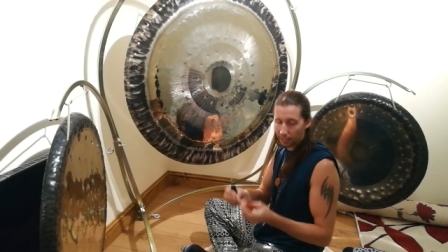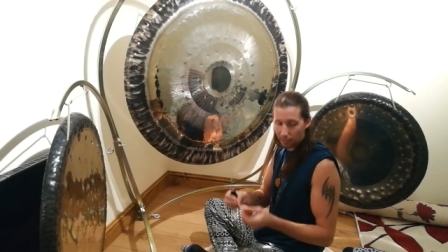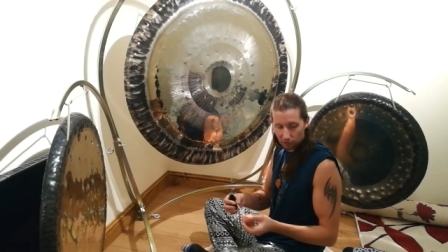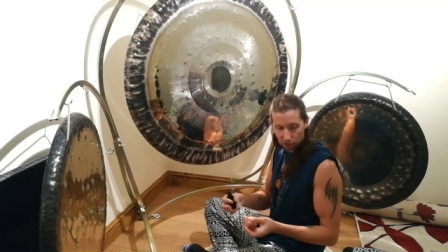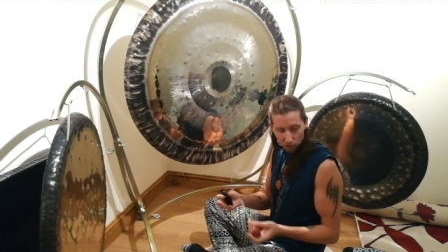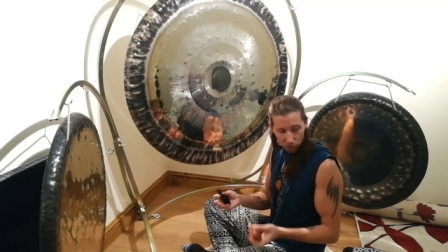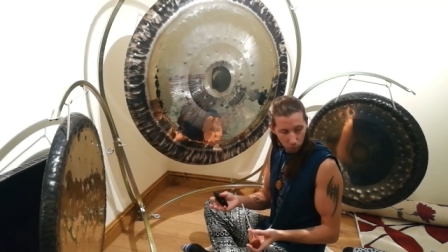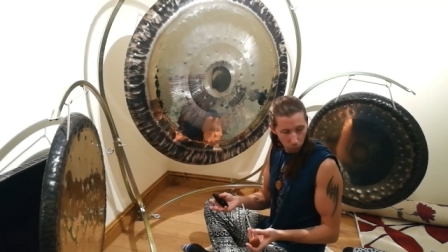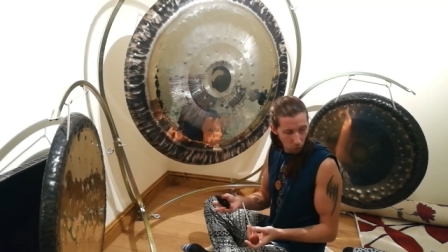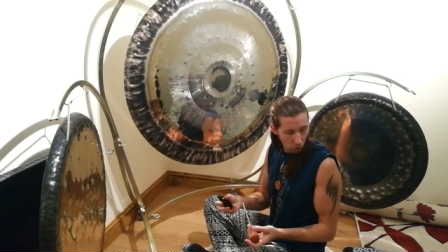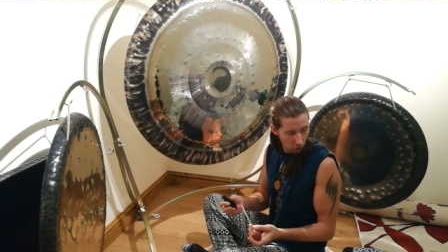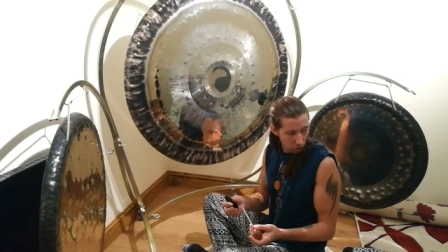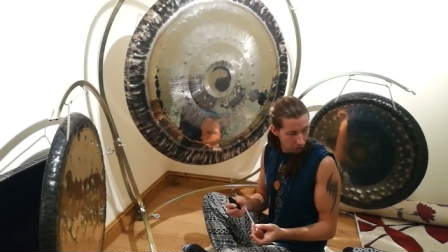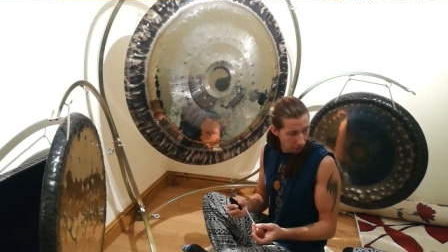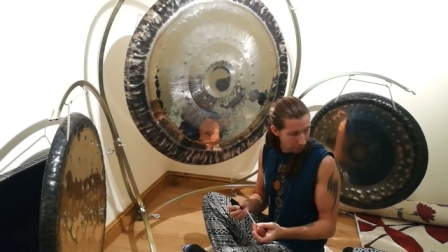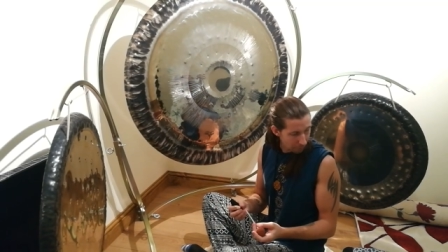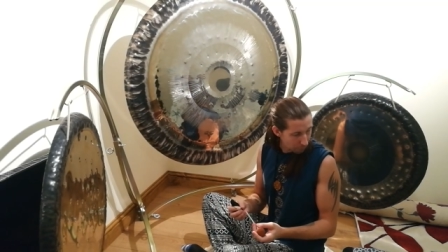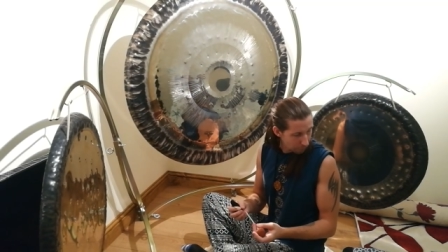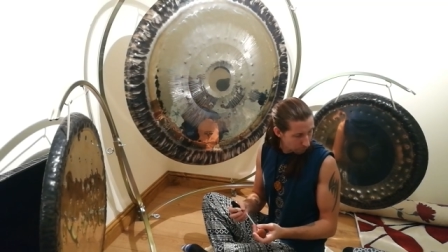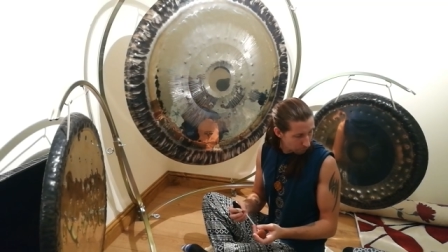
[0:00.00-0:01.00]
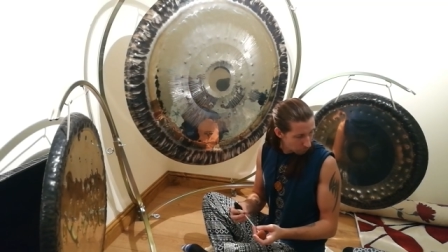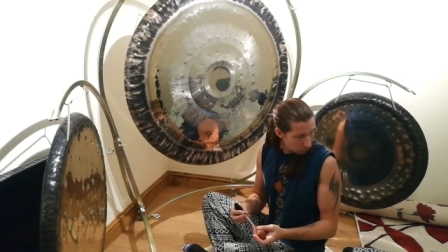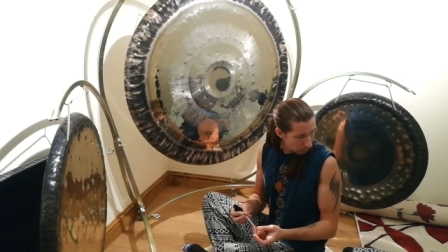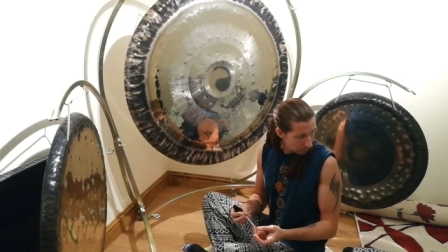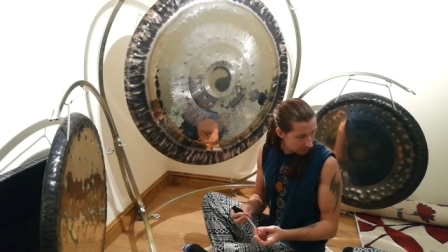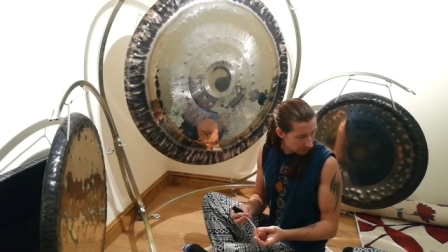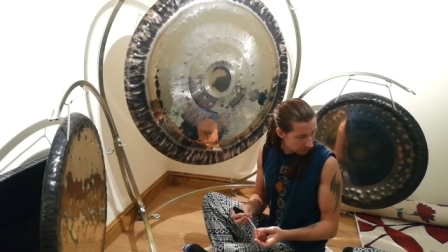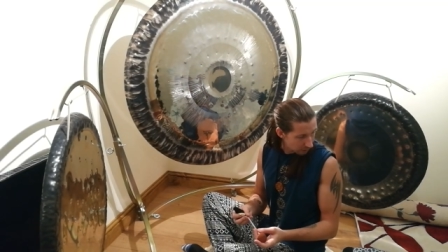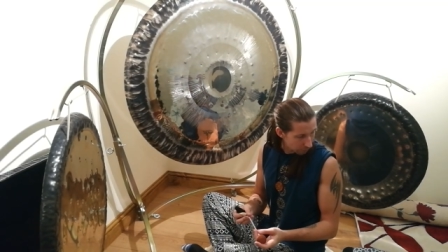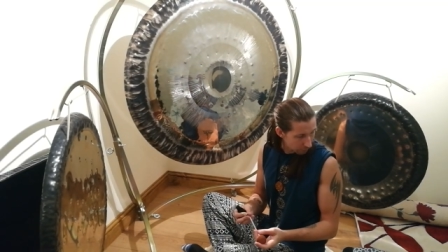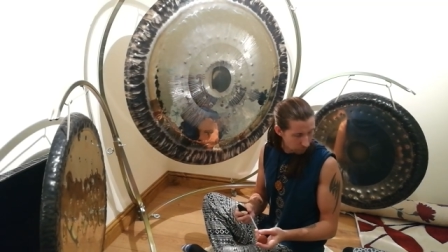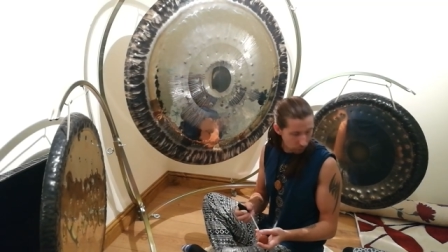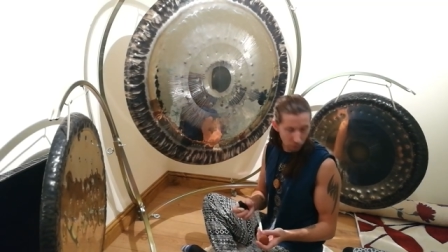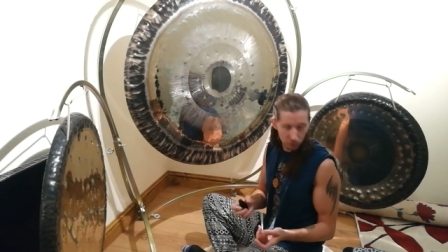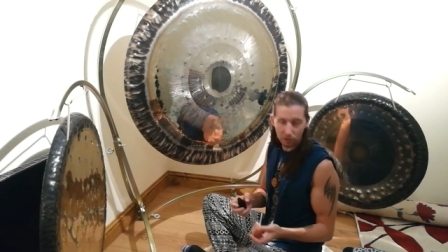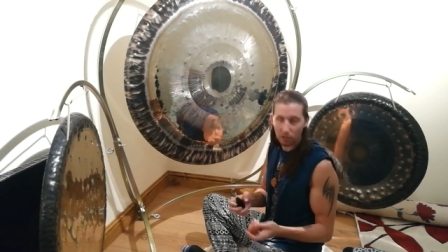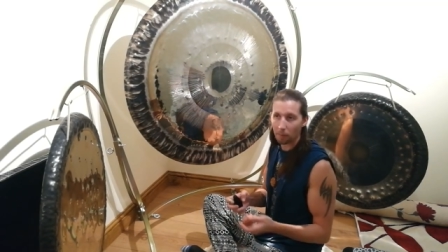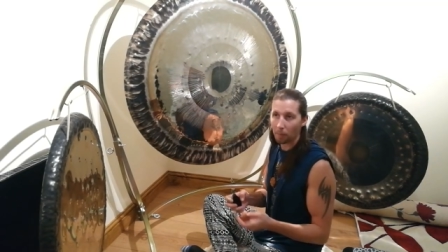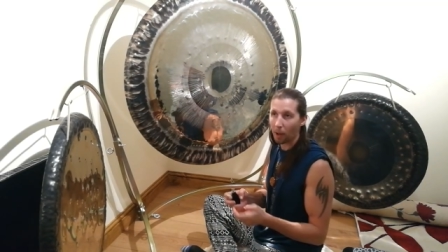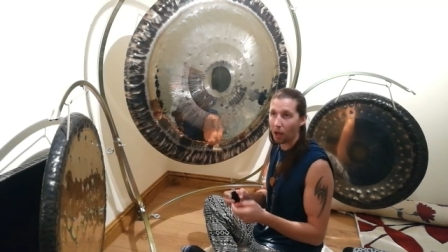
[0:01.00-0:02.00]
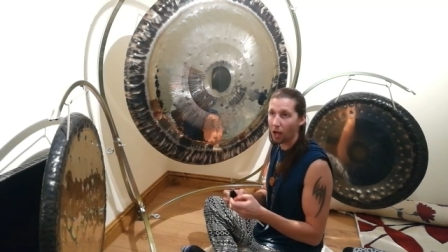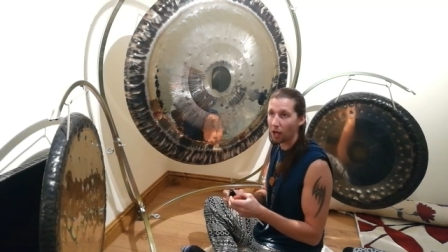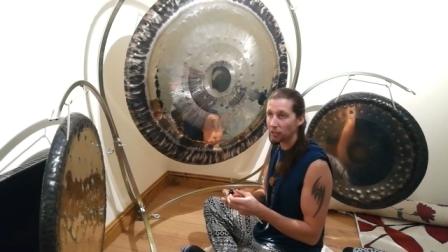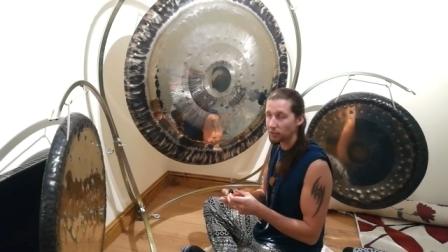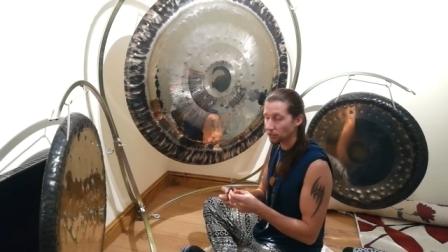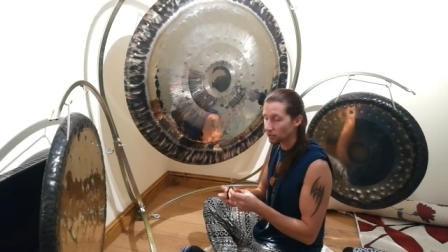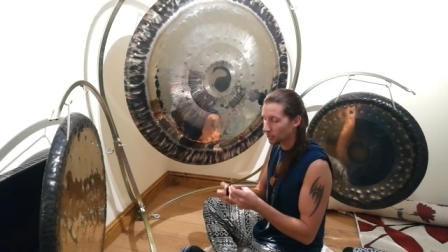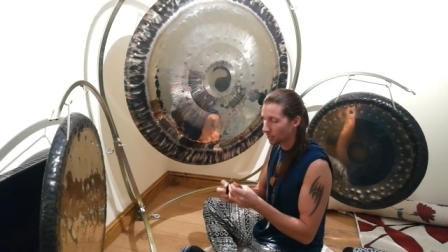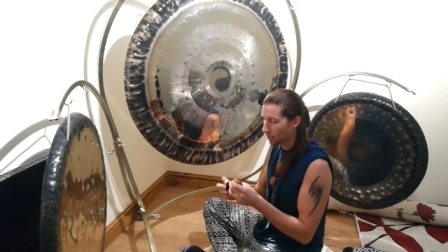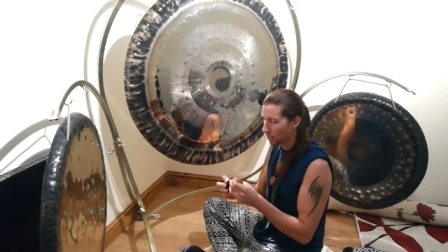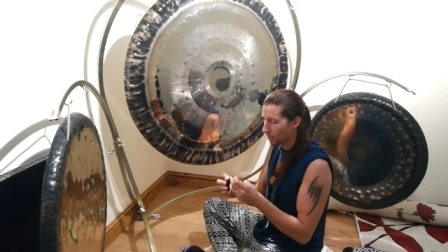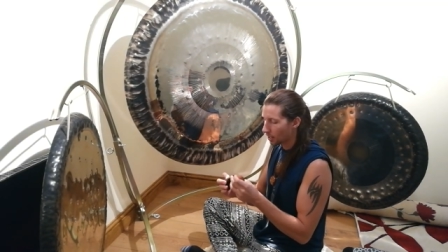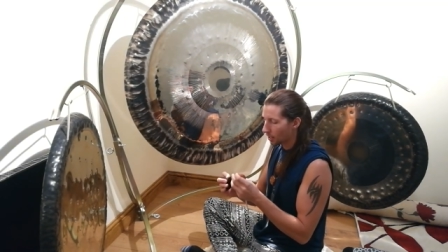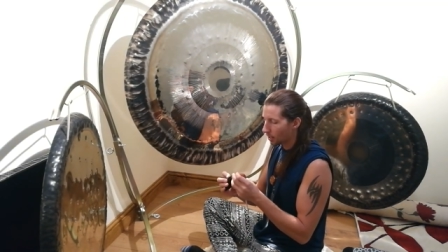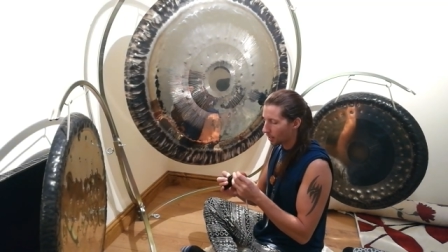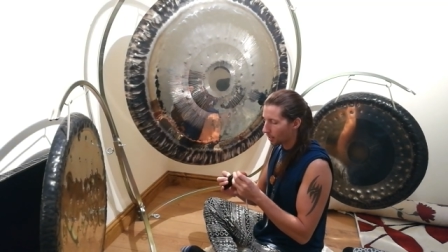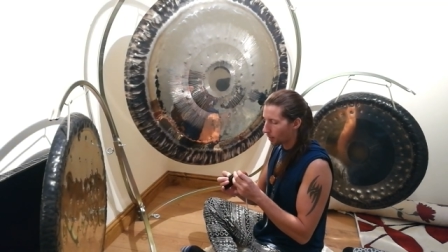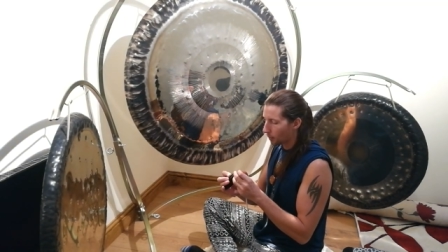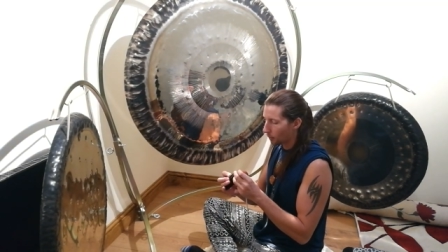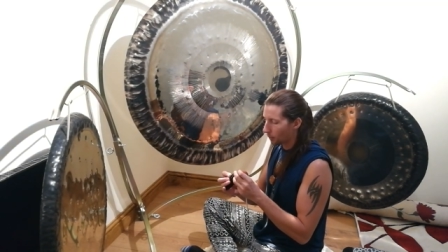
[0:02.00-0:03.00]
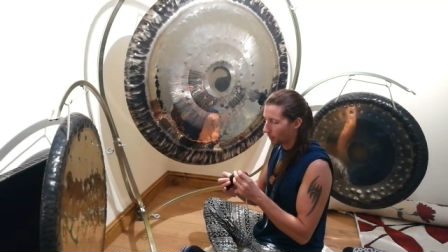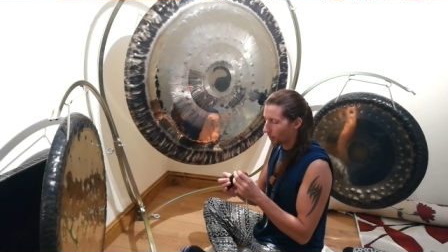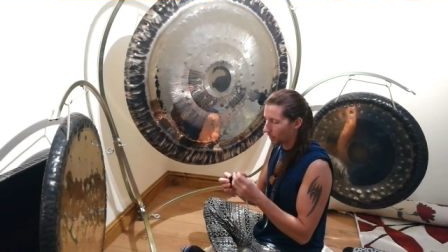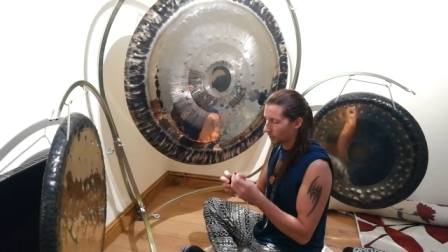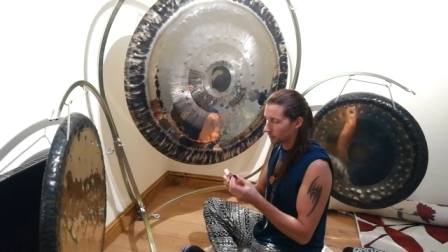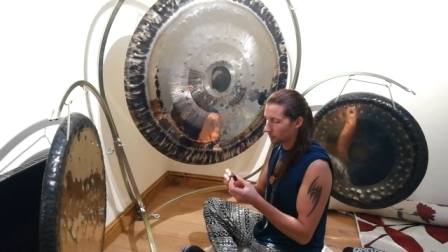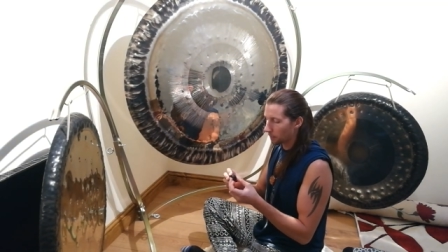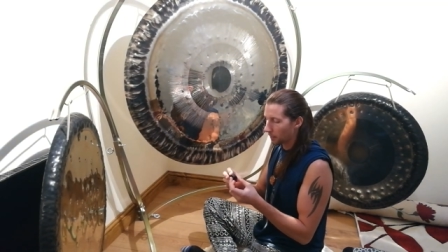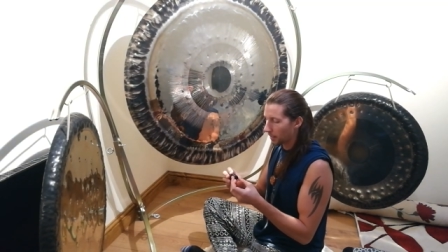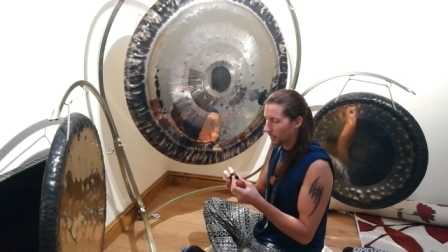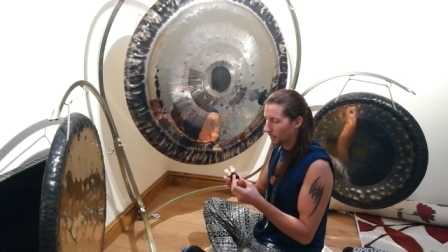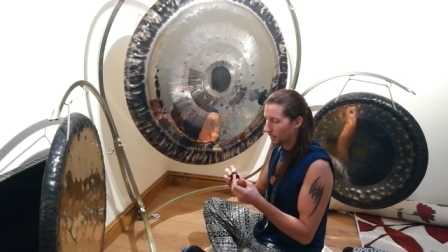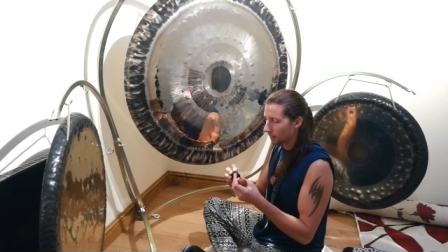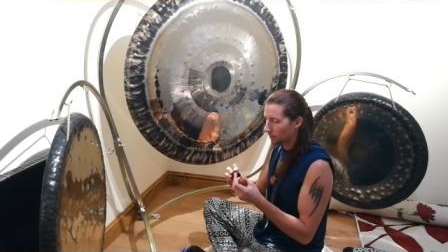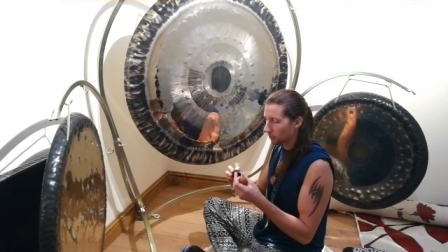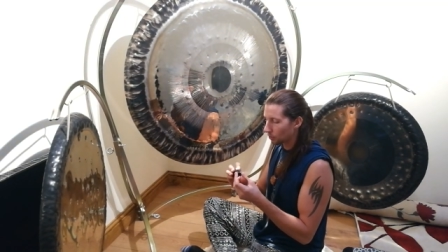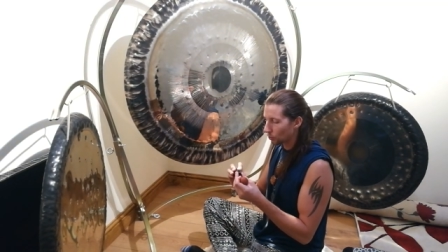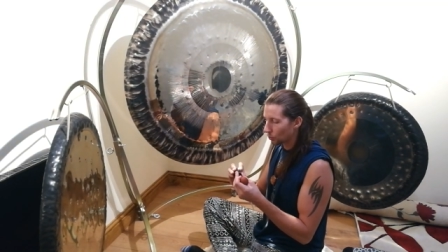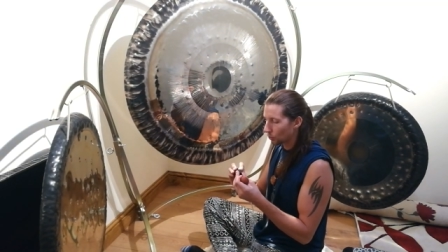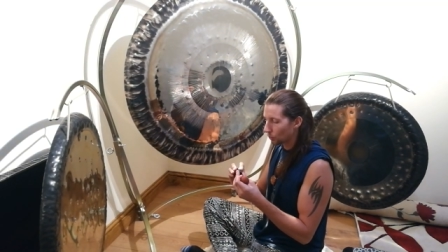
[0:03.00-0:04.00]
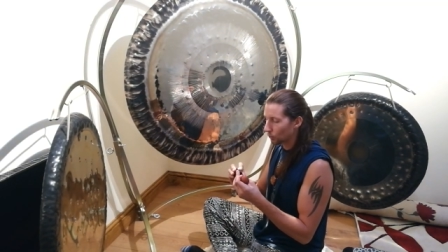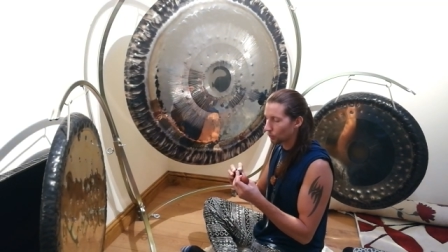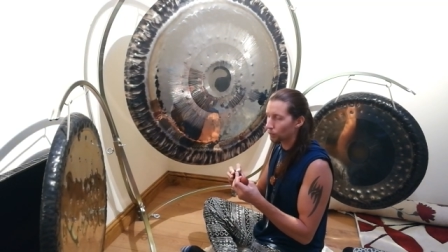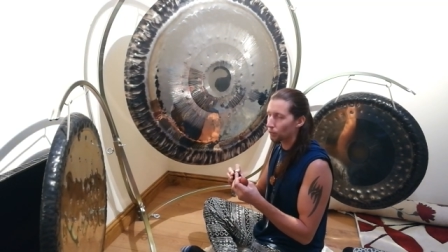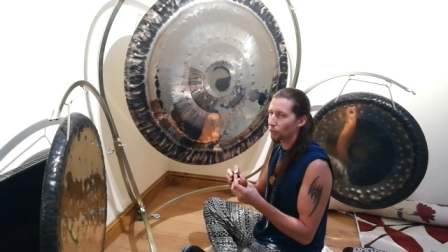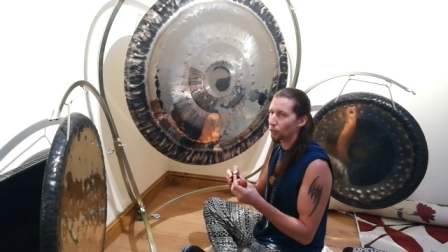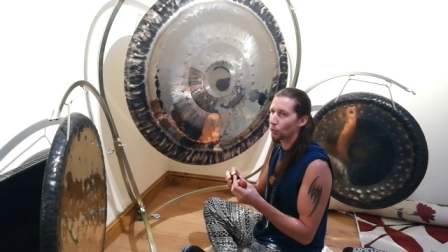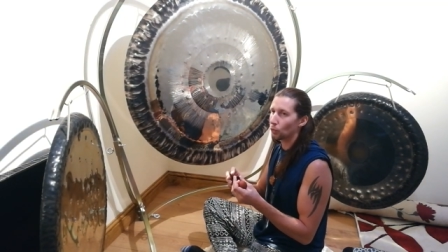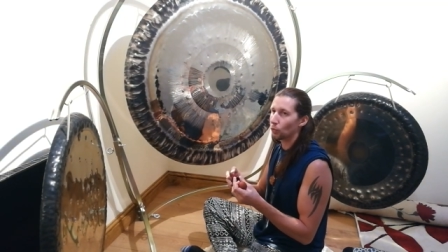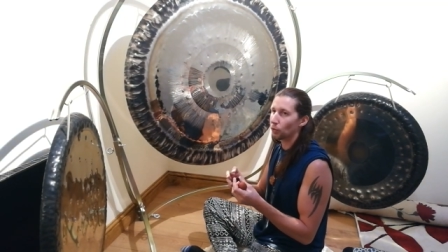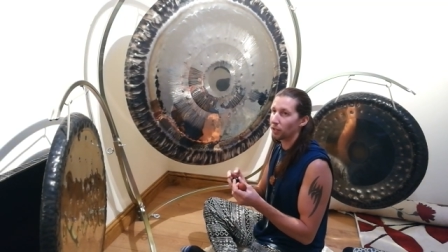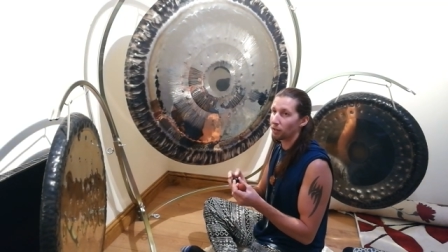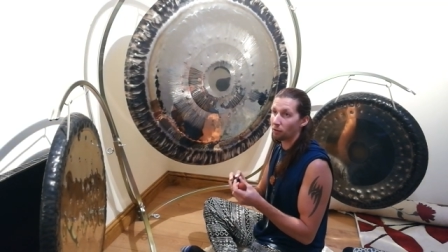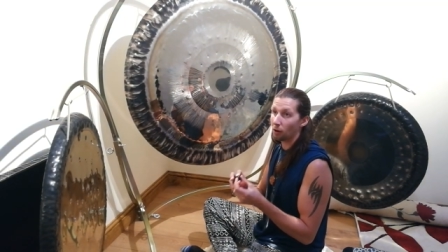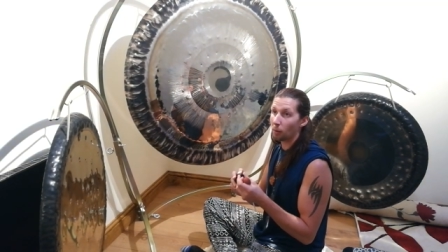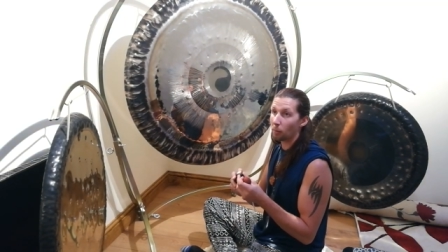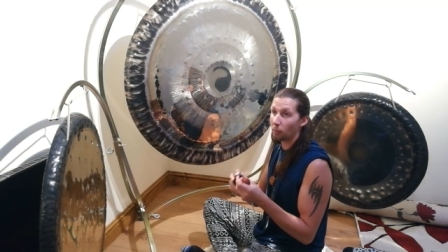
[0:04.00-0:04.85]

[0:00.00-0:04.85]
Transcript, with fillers: It does work on other flumies I've used in the past, but it's mainly used for their own